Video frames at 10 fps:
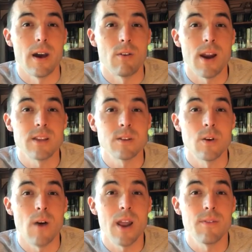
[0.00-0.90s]
Right?
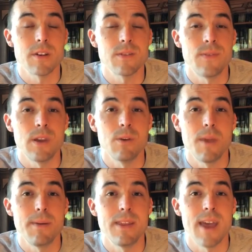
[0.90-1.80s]
So a lot of us feel
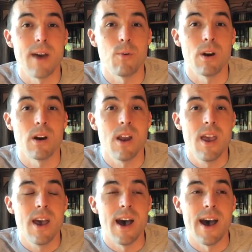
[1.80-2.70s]
maybe that we're
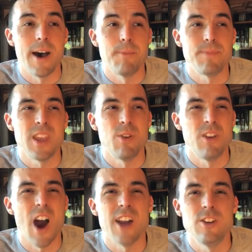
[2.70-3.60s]

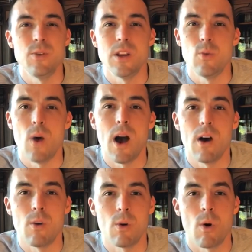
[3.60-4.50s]
not doing
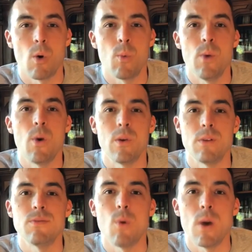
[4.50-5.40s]
well, or we want to
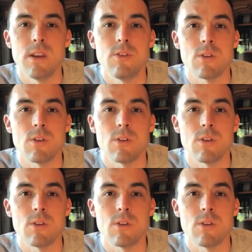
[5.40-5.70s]
avoid